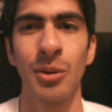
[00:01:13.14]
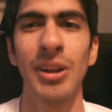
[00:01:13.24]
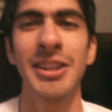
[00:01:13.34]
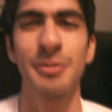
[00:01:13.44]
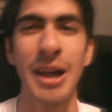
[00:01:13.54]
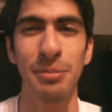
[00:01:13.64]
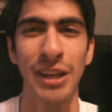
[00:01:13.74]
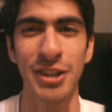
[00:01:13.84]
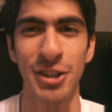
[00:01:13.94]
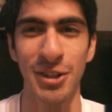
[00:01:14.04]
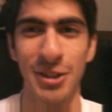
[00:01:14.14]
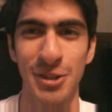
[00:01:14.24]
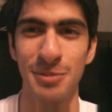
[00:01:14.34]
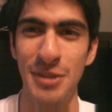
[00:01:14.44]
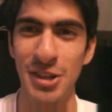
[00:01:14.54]
Well, it's my pleasure
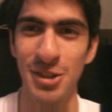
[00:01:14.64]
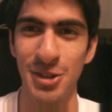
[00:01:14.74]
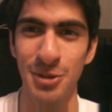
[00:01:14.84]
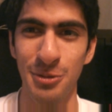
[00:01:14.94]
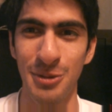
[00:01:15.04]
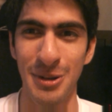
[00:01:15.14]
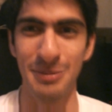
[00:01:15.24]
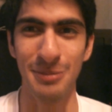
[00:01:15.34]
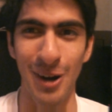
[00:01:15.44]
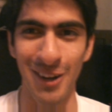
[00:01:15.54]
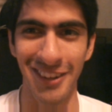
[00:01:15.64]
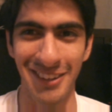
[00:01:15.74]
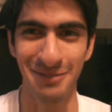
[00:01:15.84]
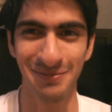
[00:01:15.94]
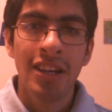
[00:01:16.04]
to meet you,
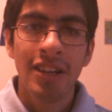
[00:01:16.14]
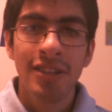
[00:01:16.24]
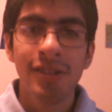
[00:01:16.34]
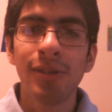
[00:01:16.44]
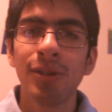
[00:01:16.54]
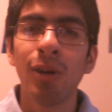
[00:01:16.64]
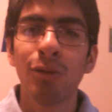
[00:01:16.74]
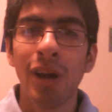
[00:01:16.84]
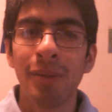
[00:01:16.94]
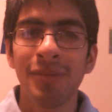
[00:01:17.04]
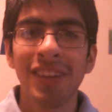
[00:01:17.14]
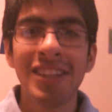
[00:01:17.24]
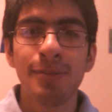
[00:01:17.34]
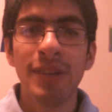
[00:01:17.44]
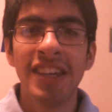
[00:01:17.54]
Marlon. So, Nolram,
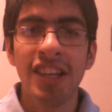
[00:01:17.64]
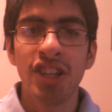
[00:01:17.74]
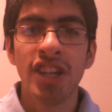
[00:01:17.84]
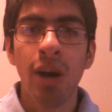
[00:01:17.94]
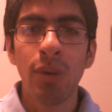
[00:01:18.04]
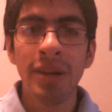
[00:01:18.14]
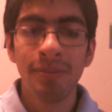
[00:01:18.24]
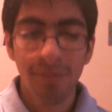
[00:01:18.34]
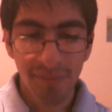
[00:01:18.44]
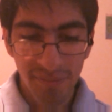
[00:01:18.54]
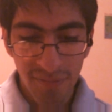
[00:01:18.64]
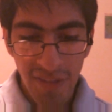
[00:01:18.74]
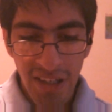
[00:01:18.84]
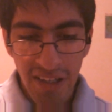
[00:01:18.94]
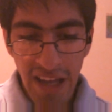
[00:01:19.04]
let's begin, shall we?
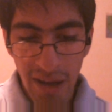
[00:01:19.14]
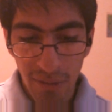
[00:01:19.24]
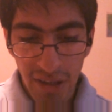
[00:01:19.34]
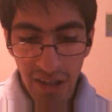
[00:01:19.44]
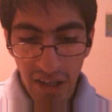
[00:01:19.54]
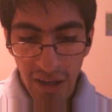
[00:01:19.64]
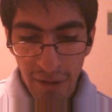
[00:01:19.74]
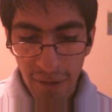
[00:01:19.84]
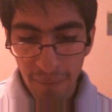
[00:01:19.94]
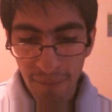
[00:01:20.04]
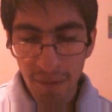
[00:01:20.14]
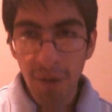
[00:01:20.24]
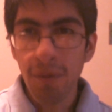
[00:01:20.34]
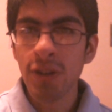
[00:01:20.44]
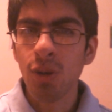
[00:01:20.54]
Now, your,
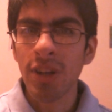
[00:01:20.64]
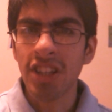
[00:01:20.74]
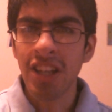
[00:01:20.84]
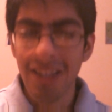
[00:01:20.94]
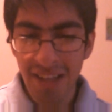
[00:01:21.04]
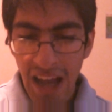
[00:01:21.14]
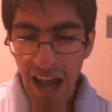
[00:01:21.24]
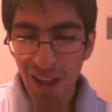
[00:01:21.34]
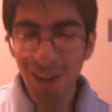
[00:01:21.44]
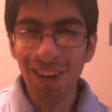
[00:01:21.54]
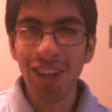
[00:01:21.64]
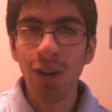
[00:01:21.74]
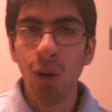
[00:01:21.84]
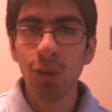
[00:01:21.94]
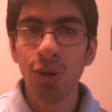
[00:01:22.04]
the first question is how long can
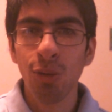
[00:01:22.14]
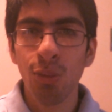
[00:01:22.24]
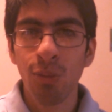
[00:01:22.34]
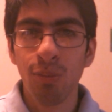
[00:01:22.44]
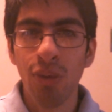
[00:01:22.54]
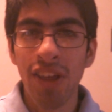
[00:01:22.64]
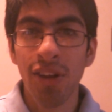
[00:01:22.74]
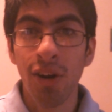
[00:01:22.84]
you hold your breath